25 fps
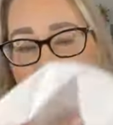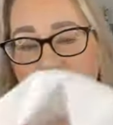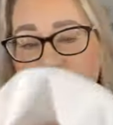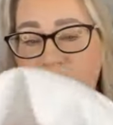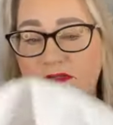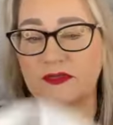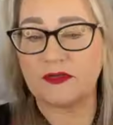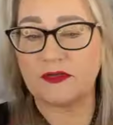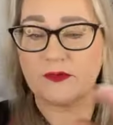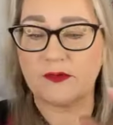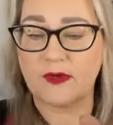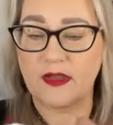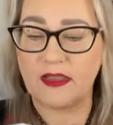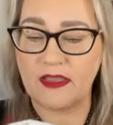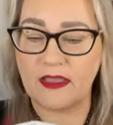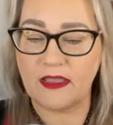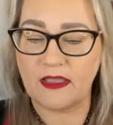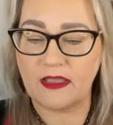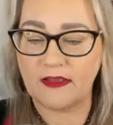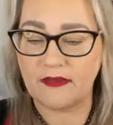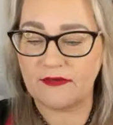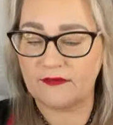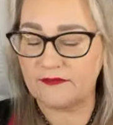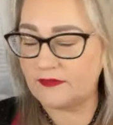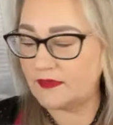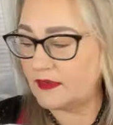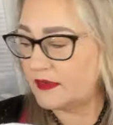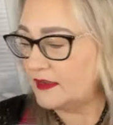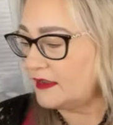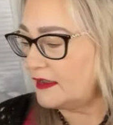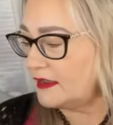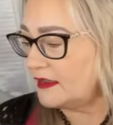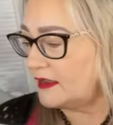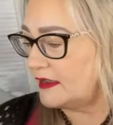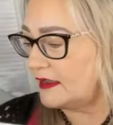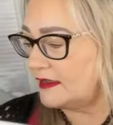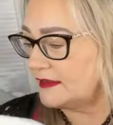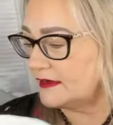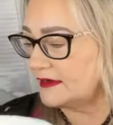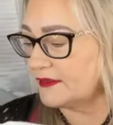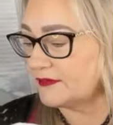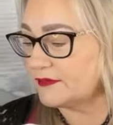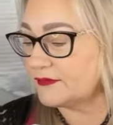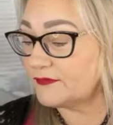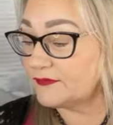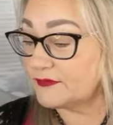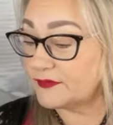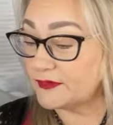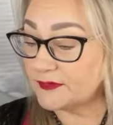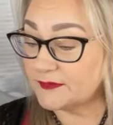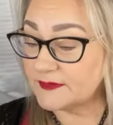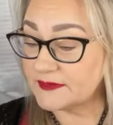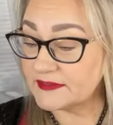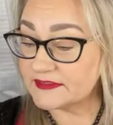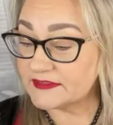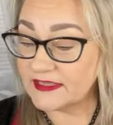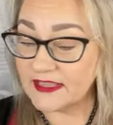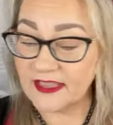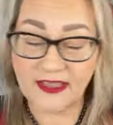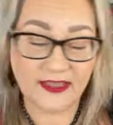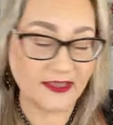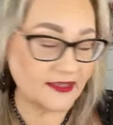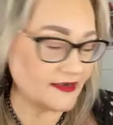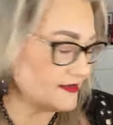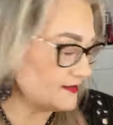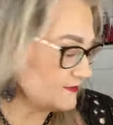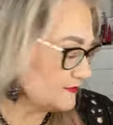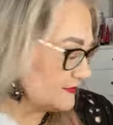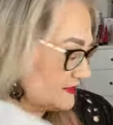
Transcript: So I have another Farmasi hat. I'm